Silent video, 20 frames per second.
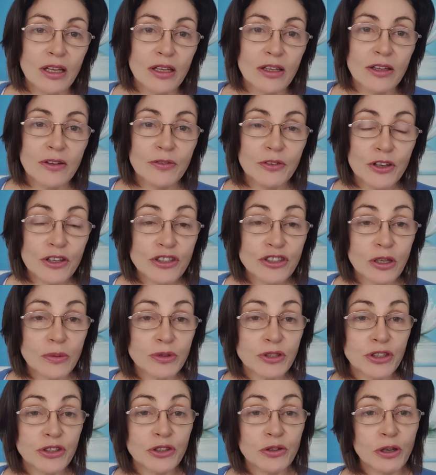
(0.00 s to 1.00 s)
The first
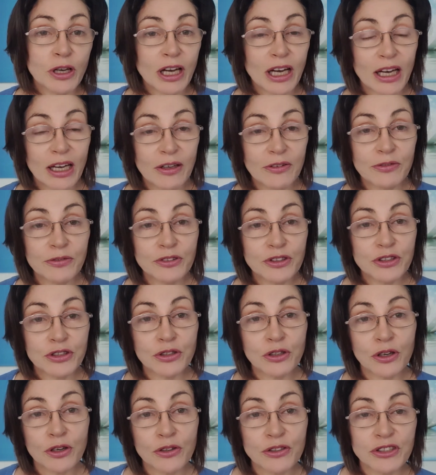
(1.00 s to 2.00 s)
option you have
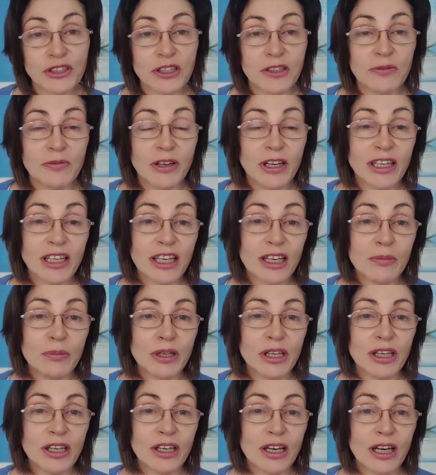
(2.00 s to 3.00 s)
to host an event can
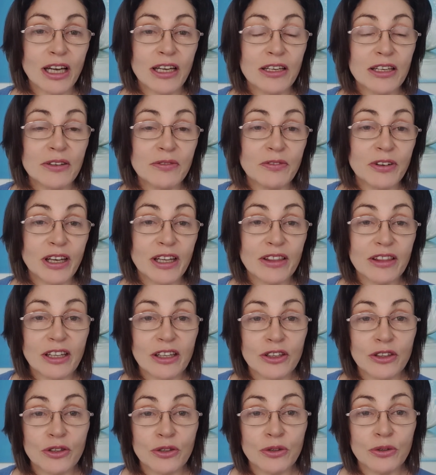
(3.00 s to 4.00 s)
be an event that
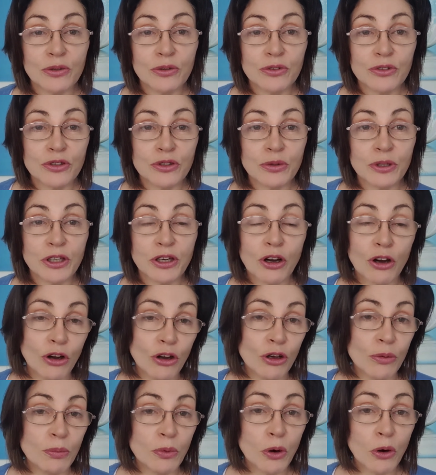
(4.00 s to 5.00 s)
you do at
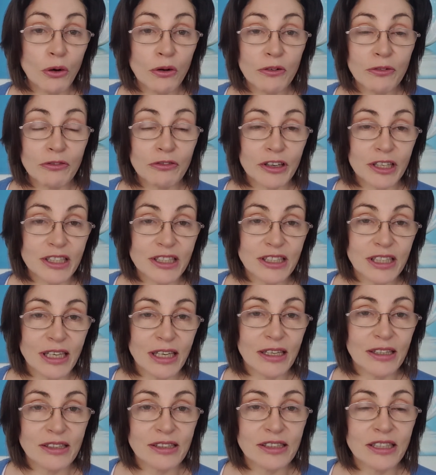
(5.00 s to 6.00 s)
home or a friend's
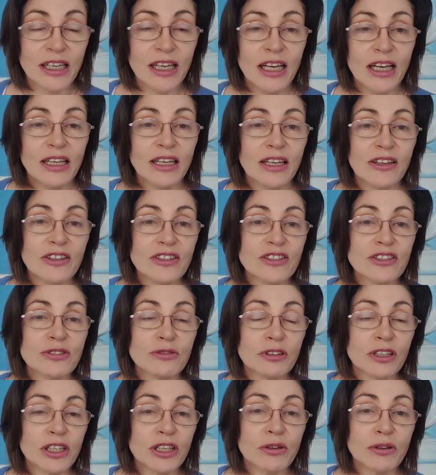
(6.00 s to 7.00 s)
house. Now, this is
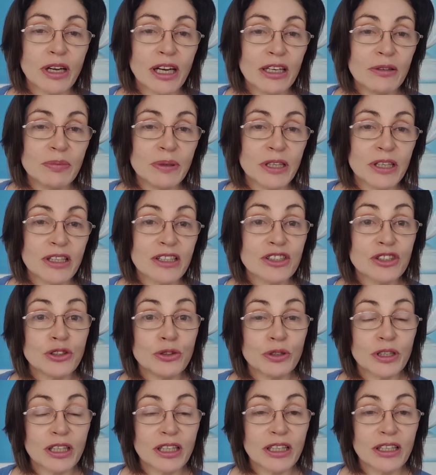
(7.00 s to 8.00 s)
really great because you
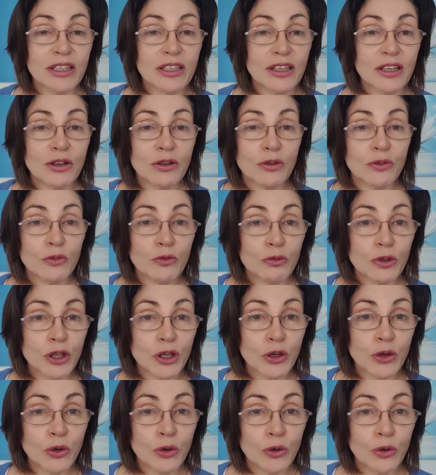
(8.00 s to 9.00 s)
can
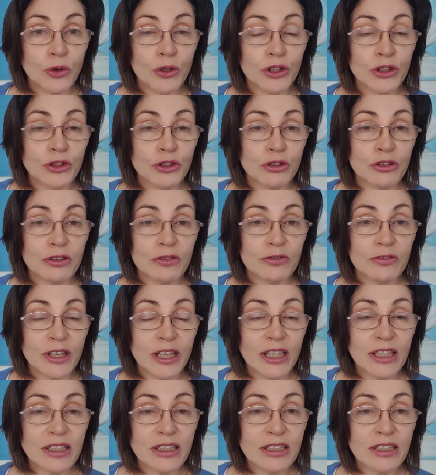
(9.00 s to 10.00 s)
record your
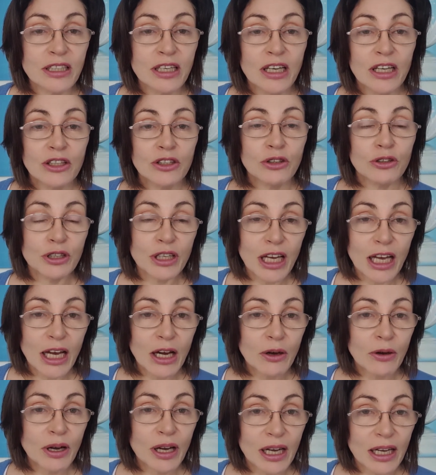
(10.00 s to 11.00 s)
event. You
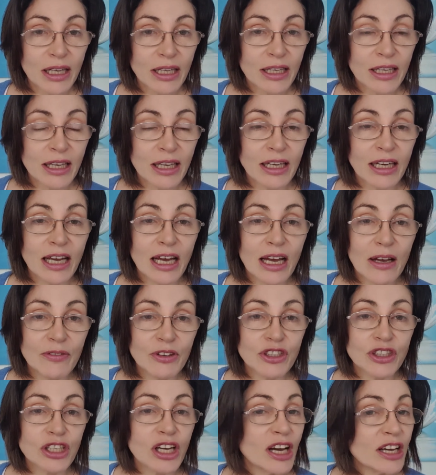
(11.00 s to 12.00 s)
now can
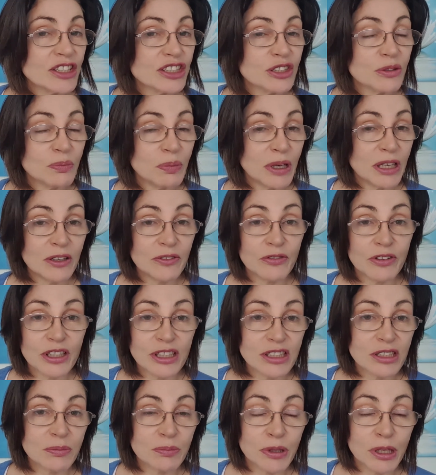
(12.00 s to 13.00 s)
advertise the
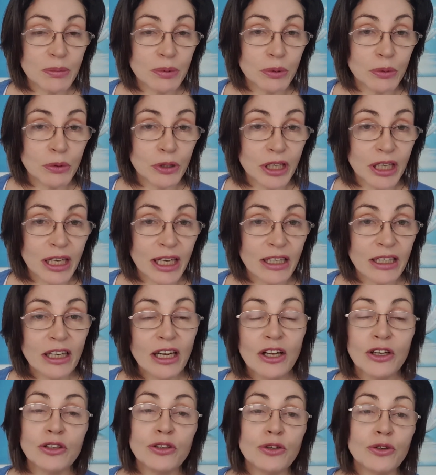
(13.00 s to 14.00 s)
benefits that people will get.
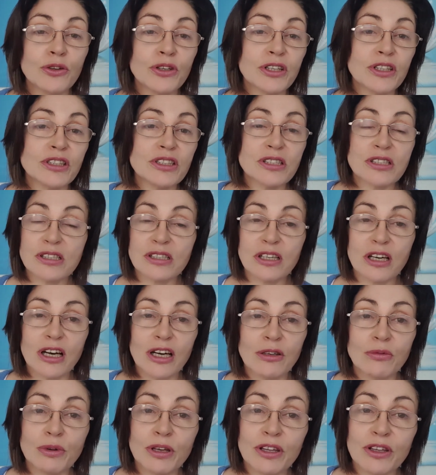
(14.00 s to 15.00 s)
You can
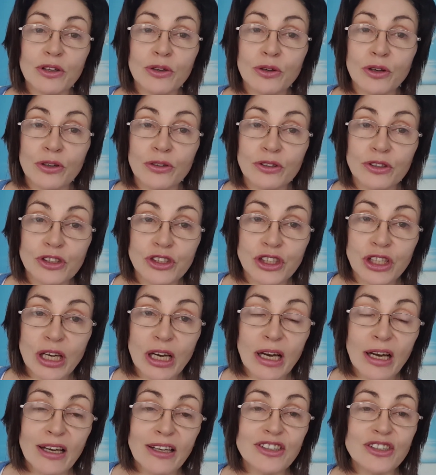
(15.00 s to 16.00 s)
decide whether you're going to
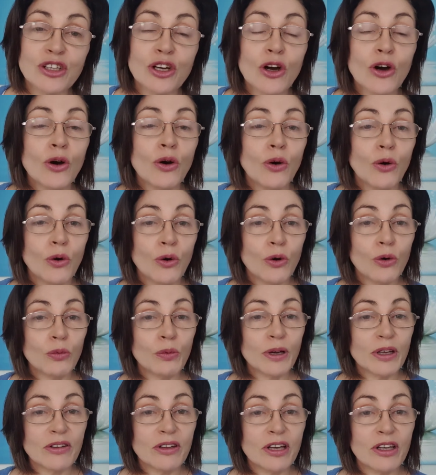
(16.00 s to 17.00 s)
charge or
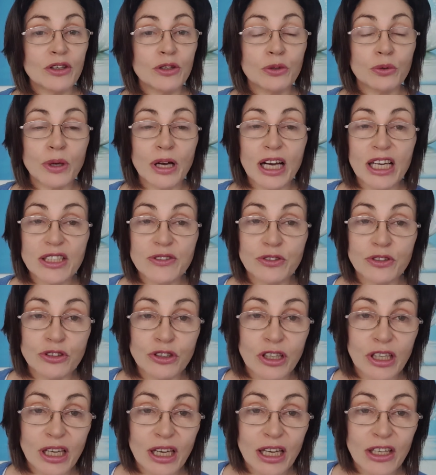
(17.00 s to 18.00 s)
whether you'll ask for a
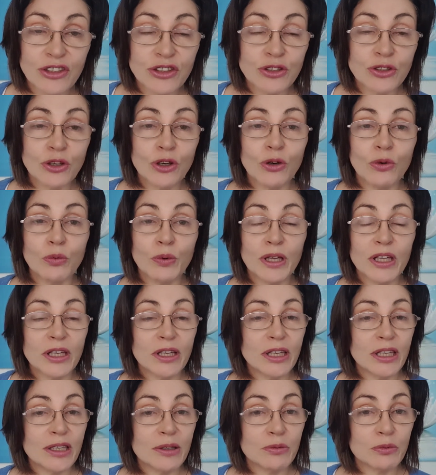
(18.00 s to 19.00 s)
donation or whether
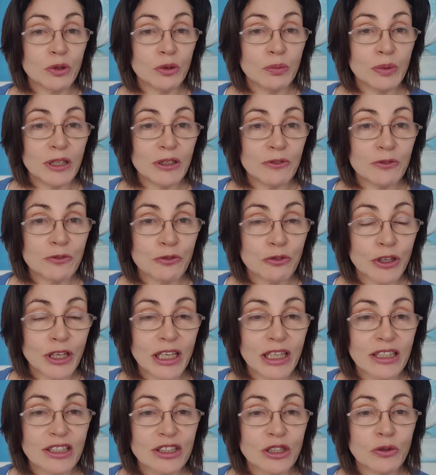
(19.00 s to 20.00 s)
it will be
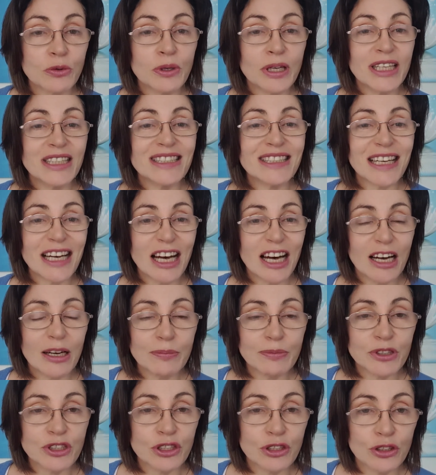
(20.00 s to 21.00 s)
free. So it's
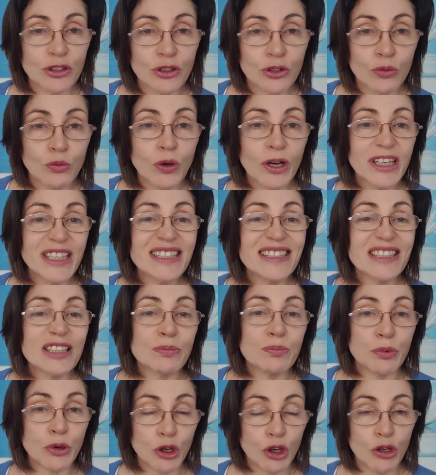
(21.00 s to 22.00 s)
up to you. What is the
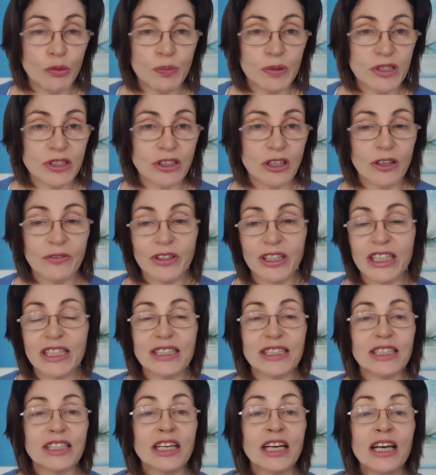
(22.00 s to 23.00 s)
purpose of it?
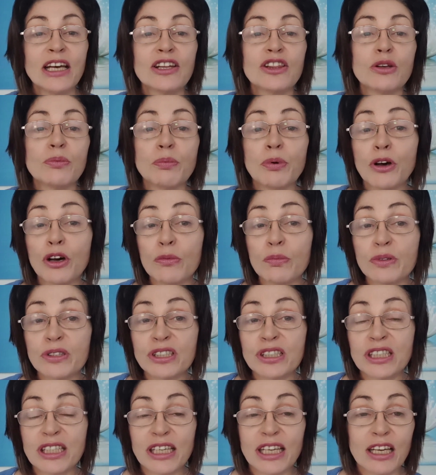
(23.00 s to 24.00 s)
Is it the
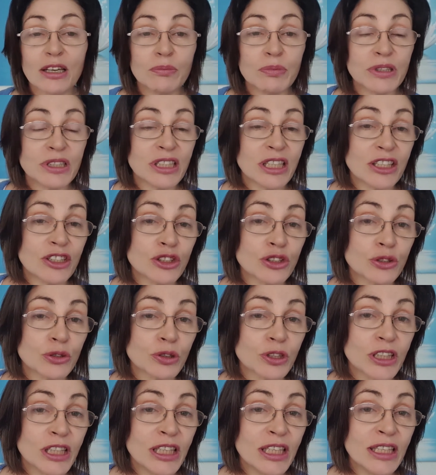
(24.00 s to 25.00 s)
purpose to get potential
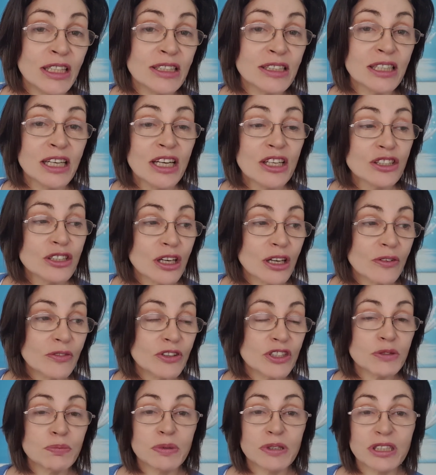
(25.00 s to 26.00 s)
leads? So if
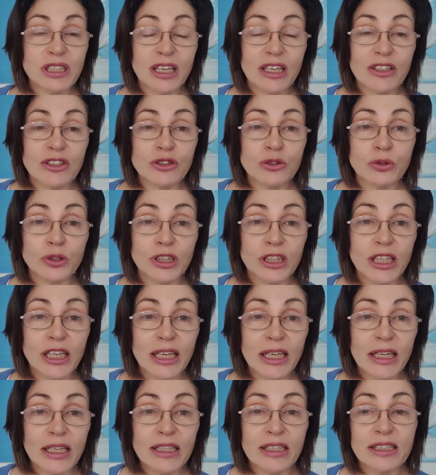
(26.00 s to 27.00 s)
it's potential
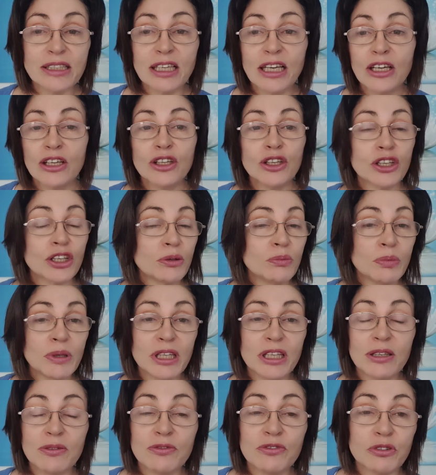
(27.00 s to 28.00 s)
leads, it can be
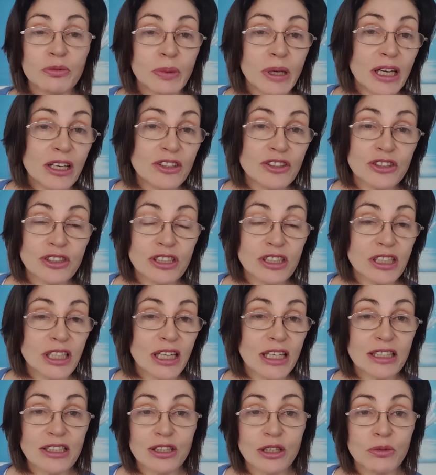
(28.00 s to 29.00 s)
an information
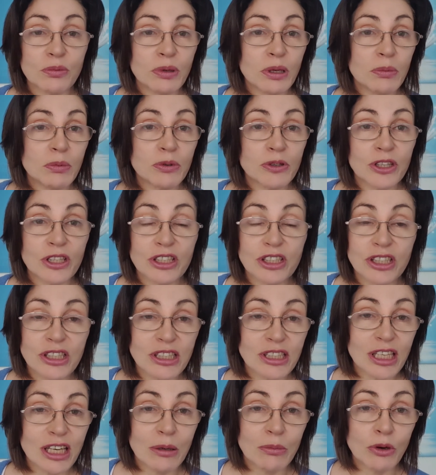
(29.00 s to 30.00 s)
day so people can
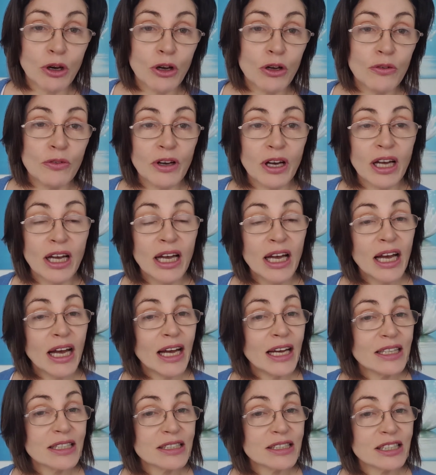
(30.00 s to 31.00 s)
just come over
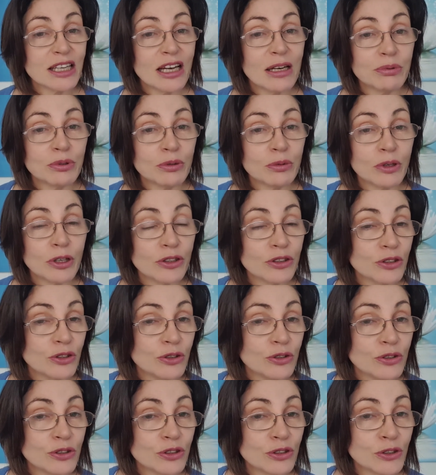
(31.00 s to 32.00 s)
and sample what
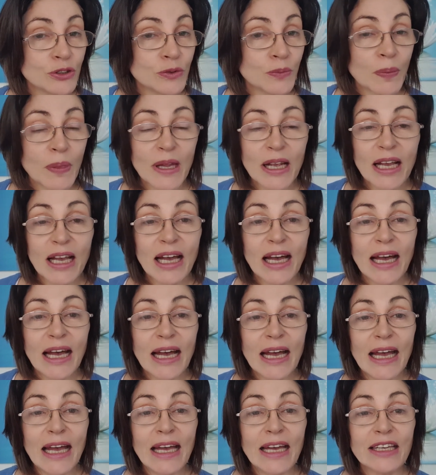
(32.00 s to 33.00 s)
you do.
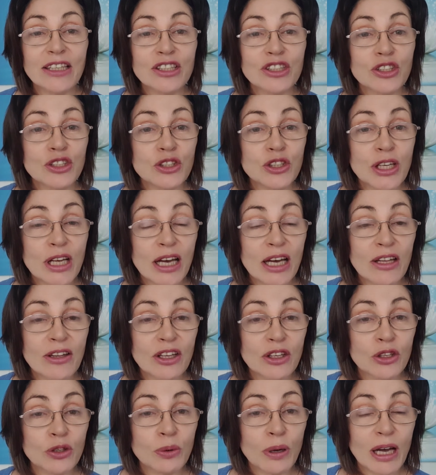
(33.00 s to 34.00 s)
And now
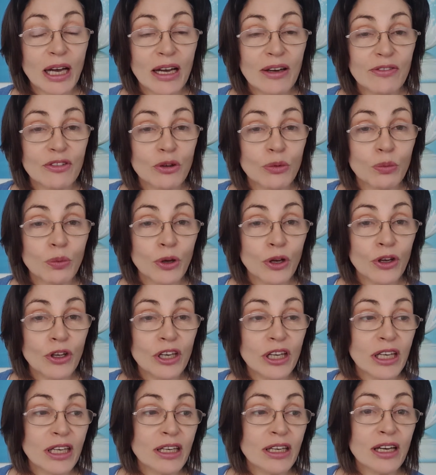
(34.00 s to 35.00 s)
that you have the
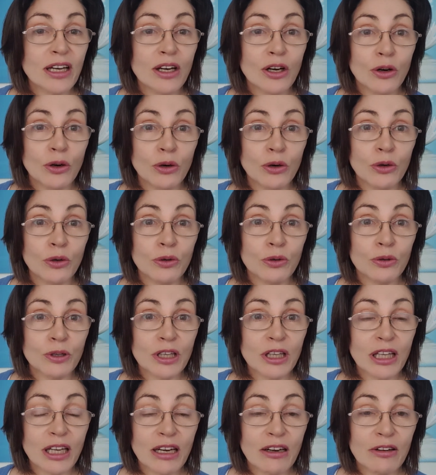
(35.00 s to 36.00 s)
wording all
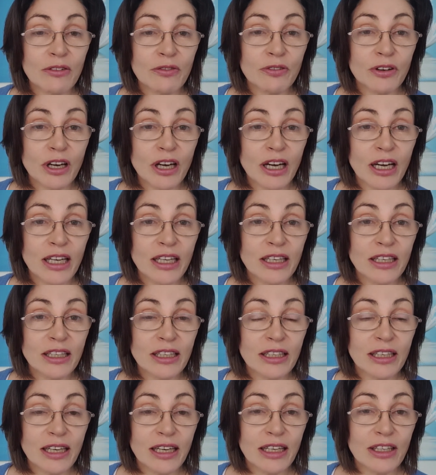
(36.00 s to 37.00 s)
clarified,
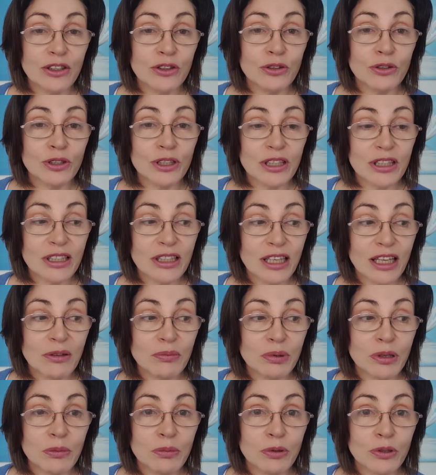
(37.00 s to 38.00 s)
you can let
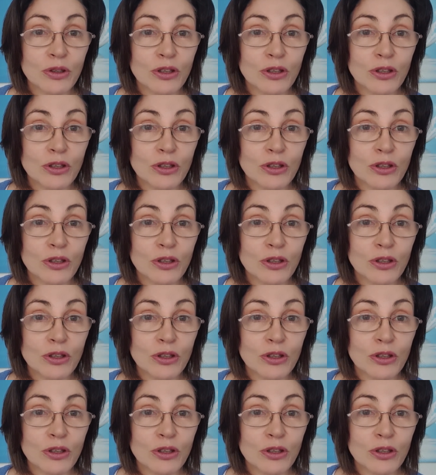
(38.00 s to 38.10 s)
people